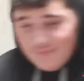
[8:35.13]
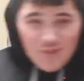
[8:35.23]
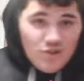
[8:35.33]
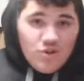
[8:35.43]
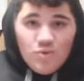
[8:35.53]

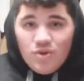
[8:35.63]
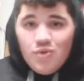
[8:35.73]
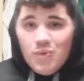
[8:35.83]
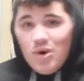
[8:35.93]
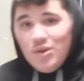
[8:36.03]
You know what the
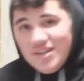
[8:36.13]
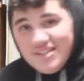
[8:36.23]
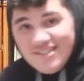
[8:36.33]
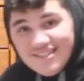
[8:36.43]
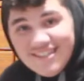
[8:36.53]
role
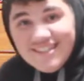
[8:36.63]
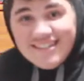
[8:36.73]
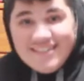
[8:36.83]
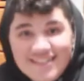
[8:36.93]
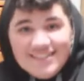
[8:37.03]
is.
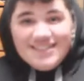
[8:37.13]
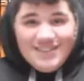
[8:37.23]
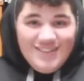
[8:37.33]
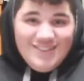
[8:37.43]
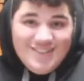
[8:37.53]

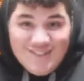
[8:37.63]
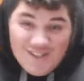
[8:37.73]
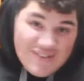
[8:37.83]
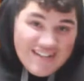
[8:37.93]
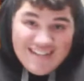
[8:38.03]
You
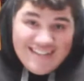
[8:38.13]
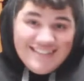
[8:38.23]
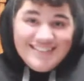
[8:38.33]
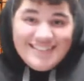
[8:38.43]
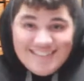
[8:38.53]
know what it is.